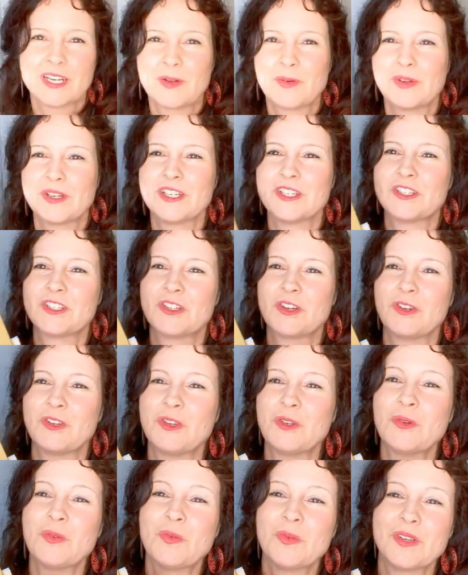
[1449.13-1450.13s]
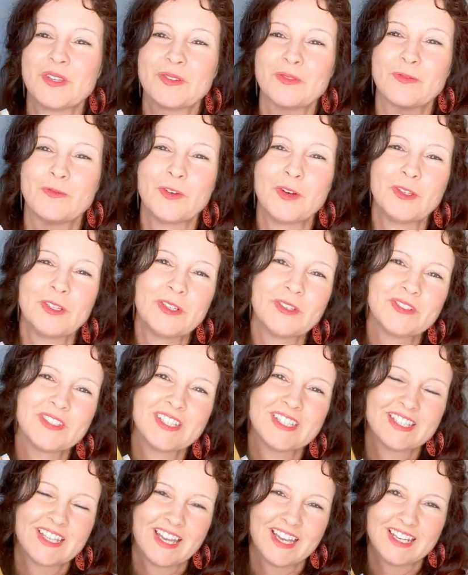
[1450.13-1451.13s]
I wanted to show you was Folio
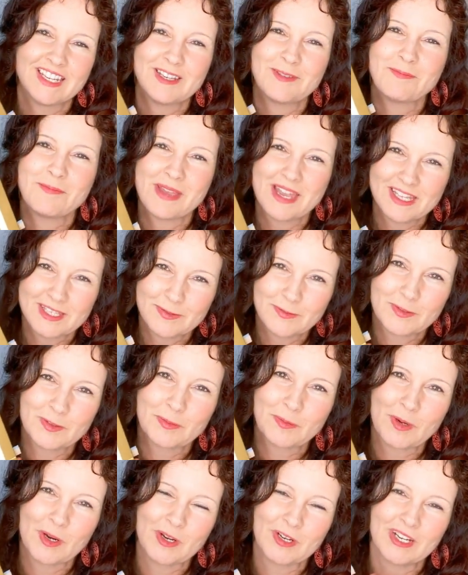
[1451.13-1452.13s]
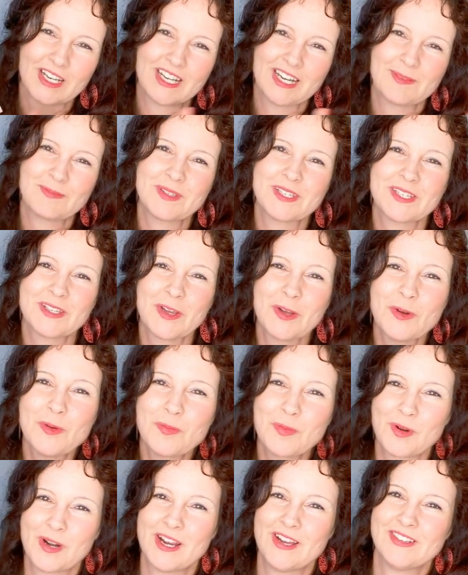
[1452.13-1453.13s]
Society Mansfield Park, and I'm so
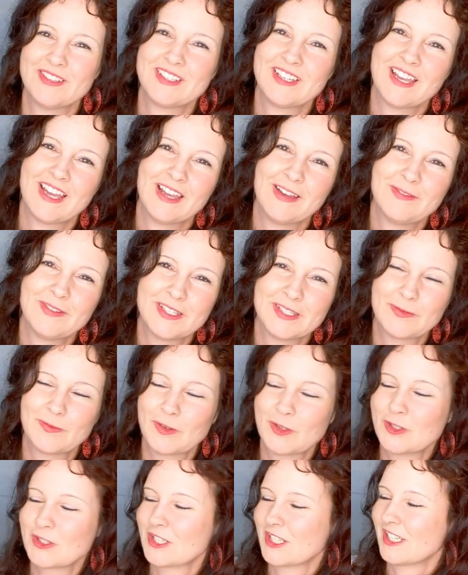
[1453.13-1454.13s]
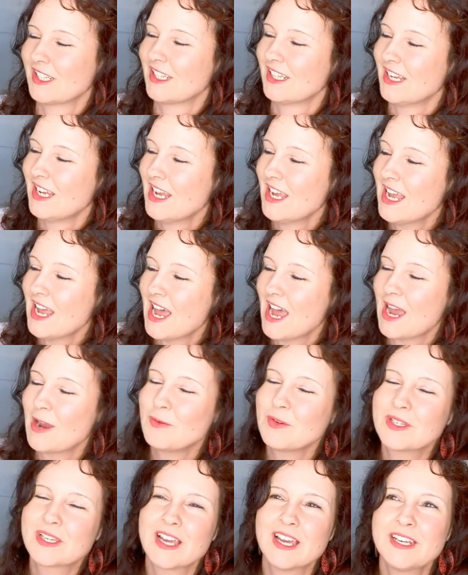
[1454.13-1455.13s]
proud to have this version. I
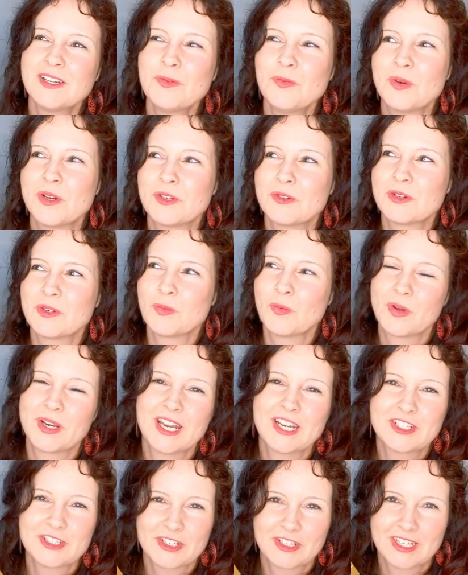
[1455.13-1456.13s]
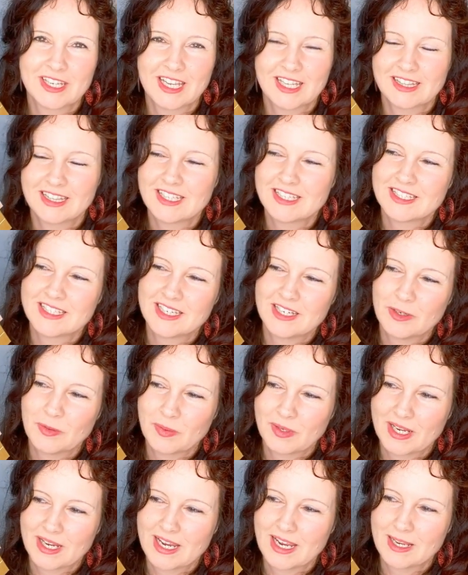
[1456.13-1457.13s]
was kind of wondering what I should get this year
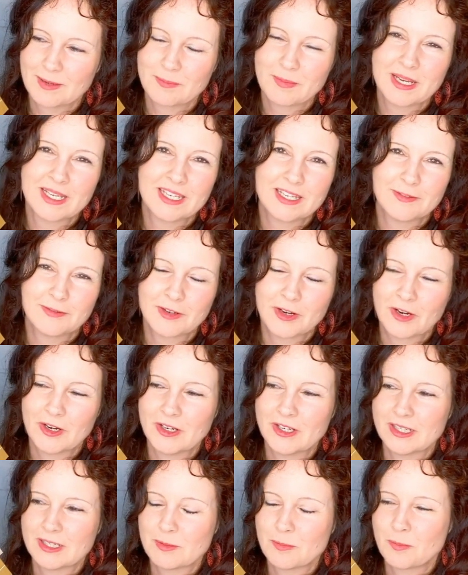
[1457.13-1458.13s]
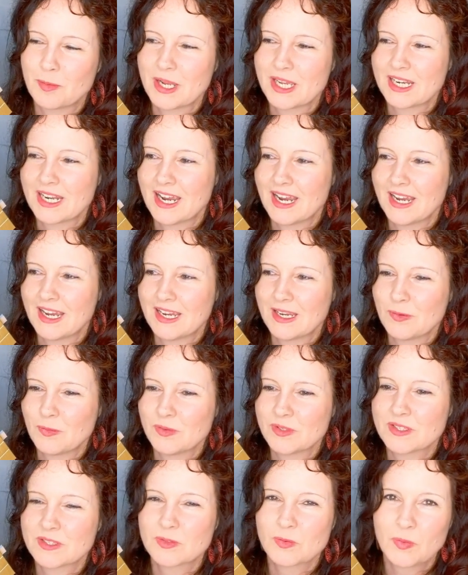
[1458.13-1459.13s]
when I had my gift card, but I
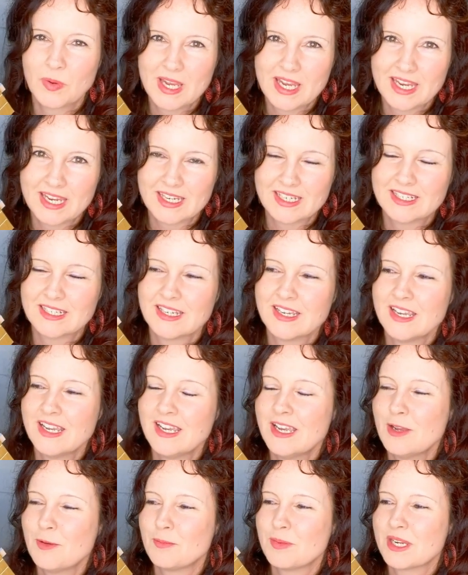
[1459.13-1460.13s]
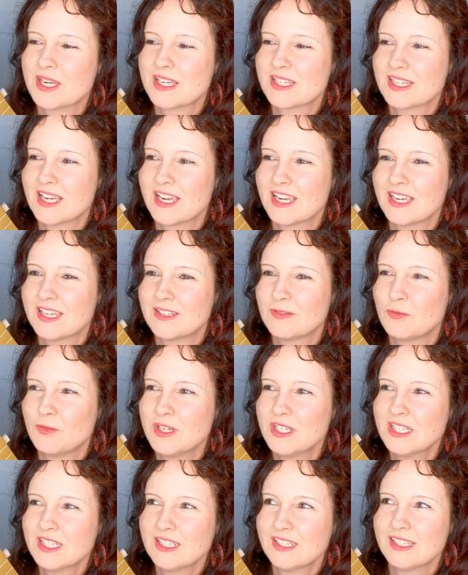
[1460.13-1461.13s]
was swayed because I had
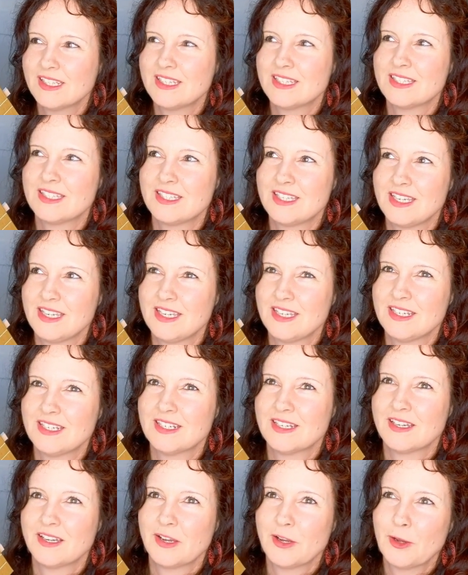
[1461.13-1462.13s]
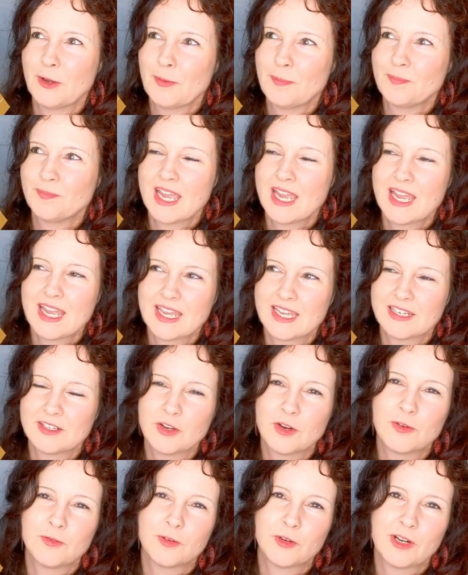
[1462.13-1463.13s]
recently seen um, Anne
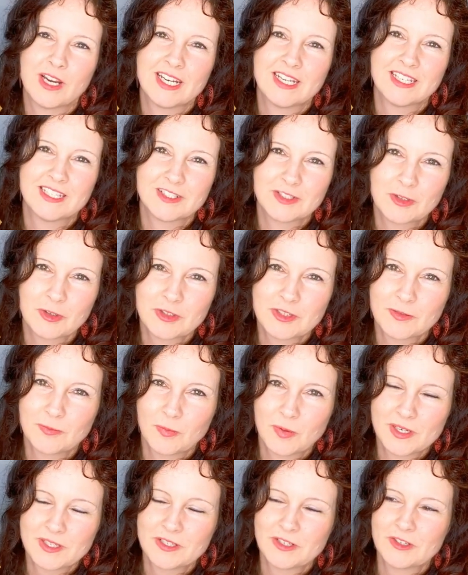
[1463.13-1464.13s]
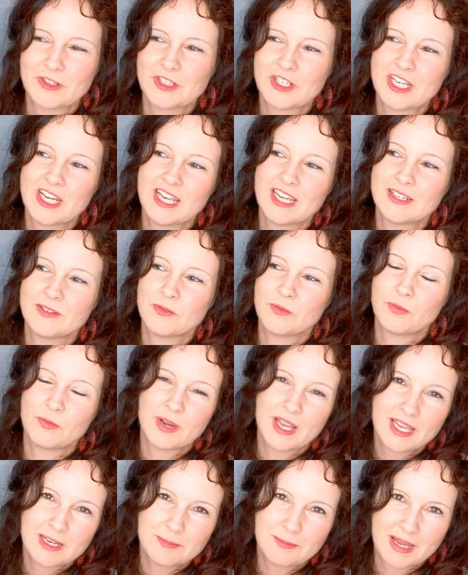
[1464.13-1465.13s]
over at In Search of Wonder. She had
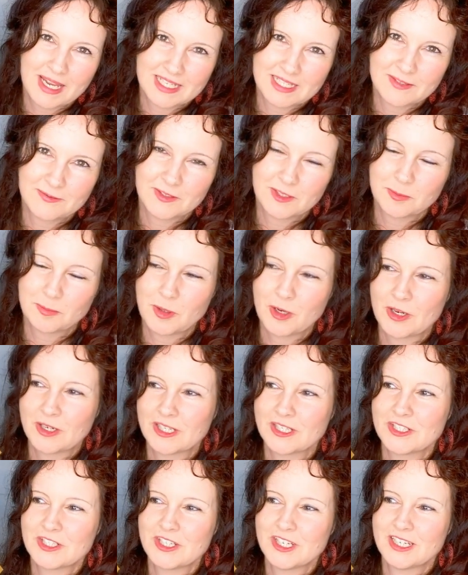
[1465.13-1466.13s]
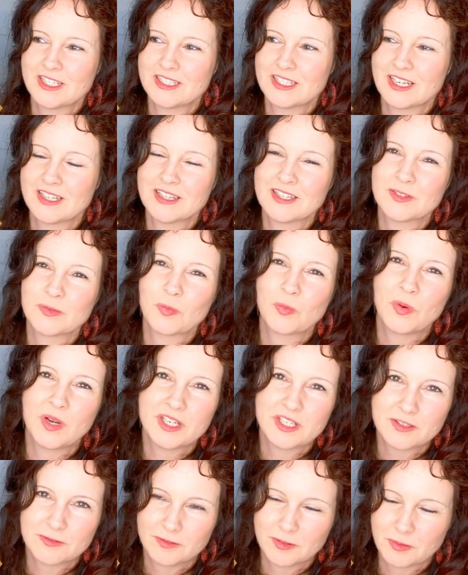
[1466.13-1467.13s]
read Mansfield Park and she had done this
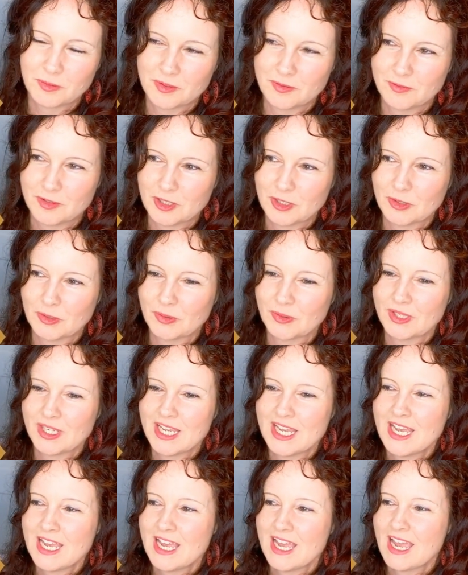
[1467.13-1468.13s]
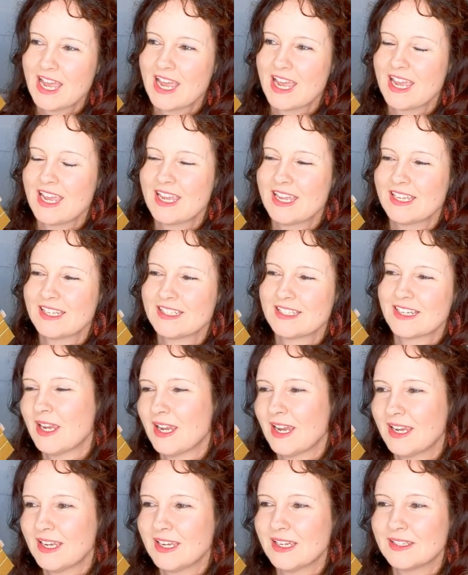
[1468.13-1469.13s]
wonderful review, and
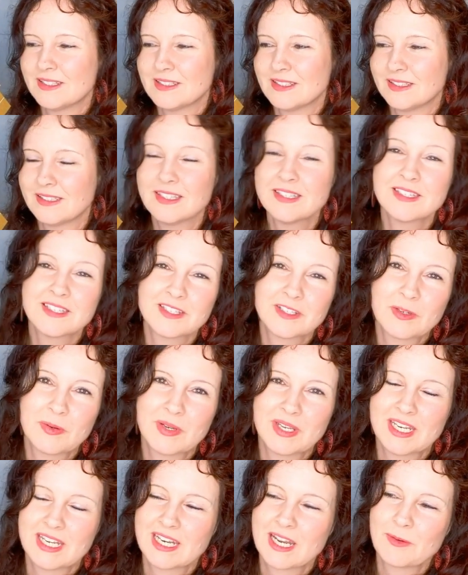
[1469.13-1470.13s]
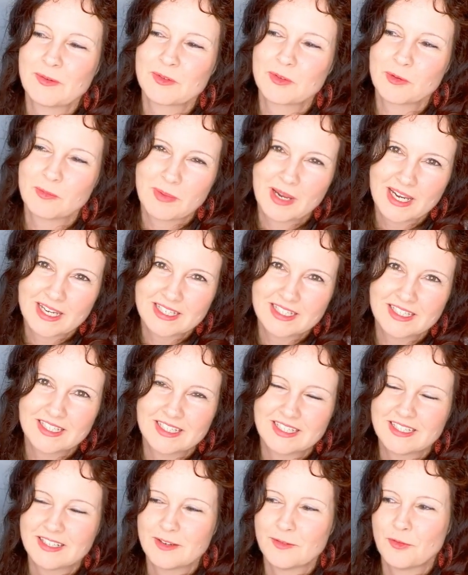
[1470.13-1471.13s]
I had listened to it and I was
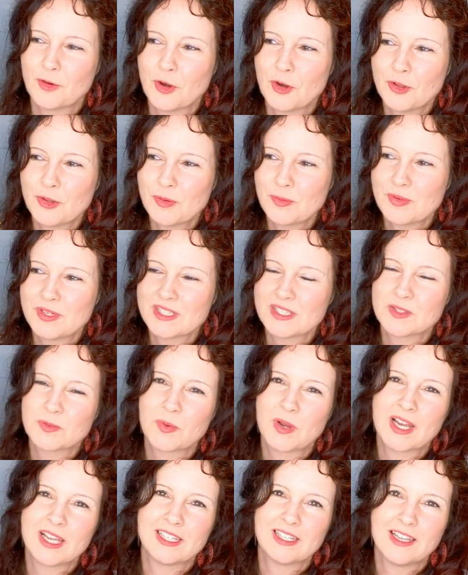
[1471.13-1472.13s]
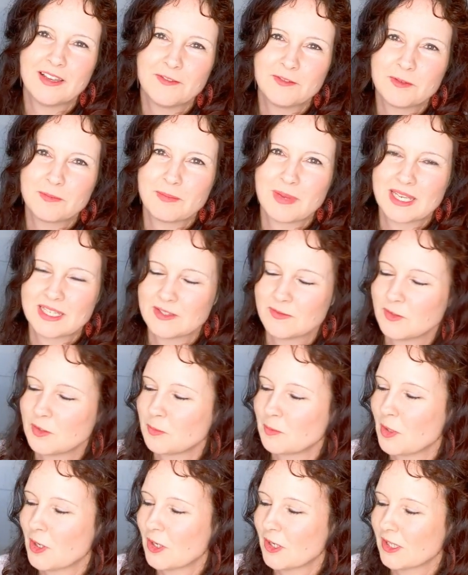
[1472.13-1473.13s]
reminded of all the reasons why I loved Mansfield
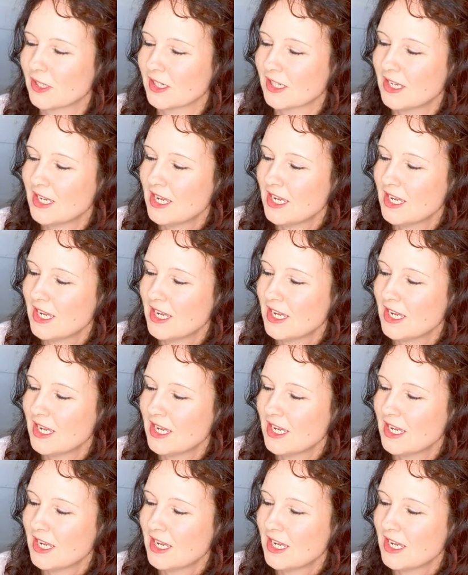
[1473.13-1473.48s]
Park.